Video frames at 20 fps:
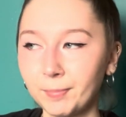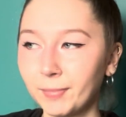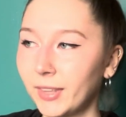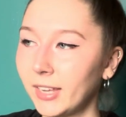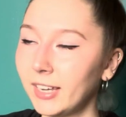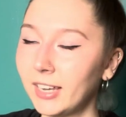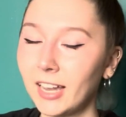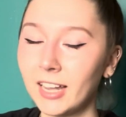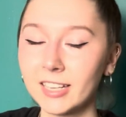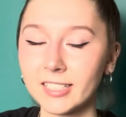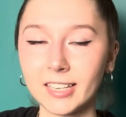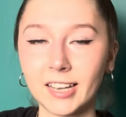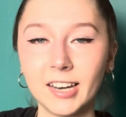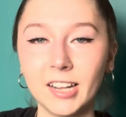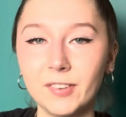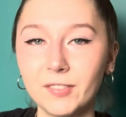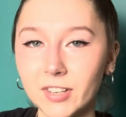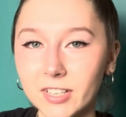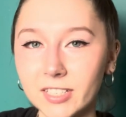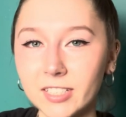in case any
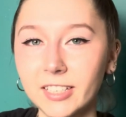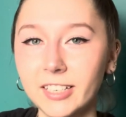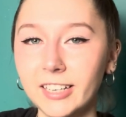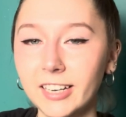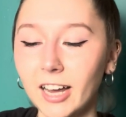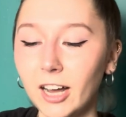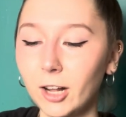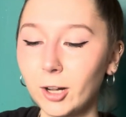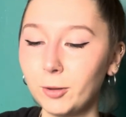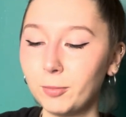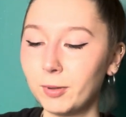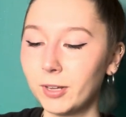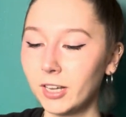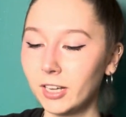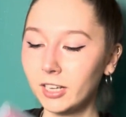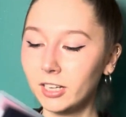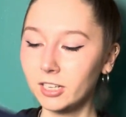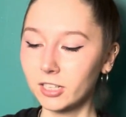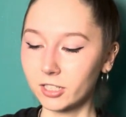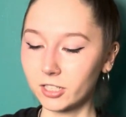of us need help.
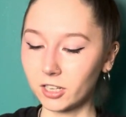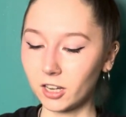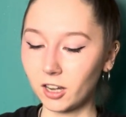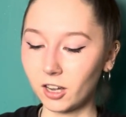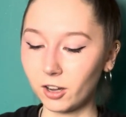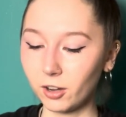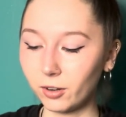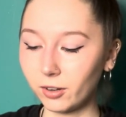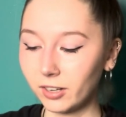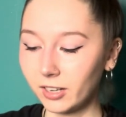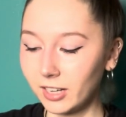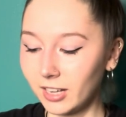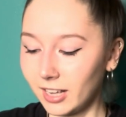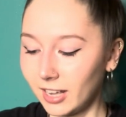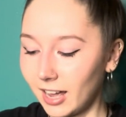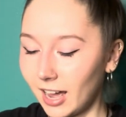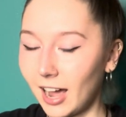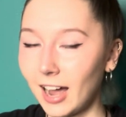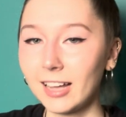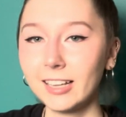So
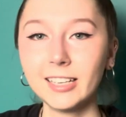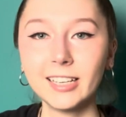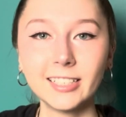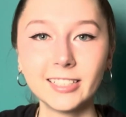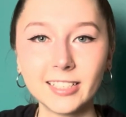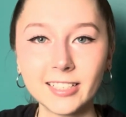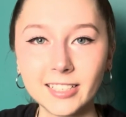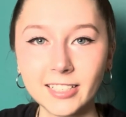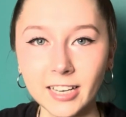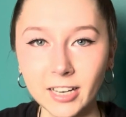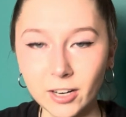I like to stay